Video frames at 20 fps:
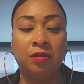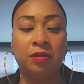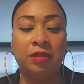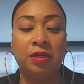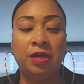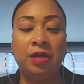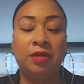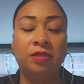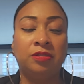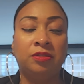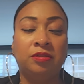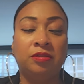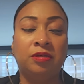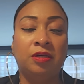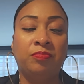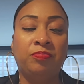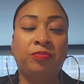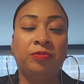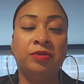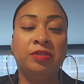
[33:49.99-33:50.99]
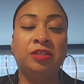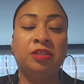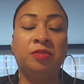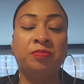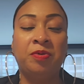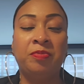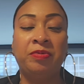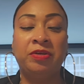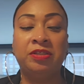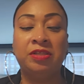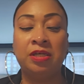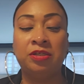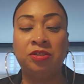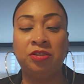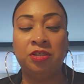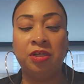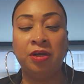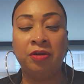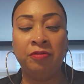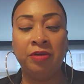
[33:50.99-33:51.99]
Yes, Temperance. This may be
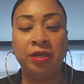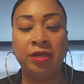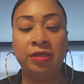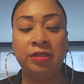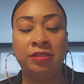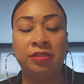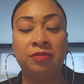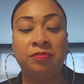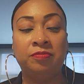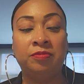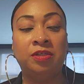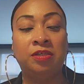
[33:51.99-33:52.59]
Sagittarius.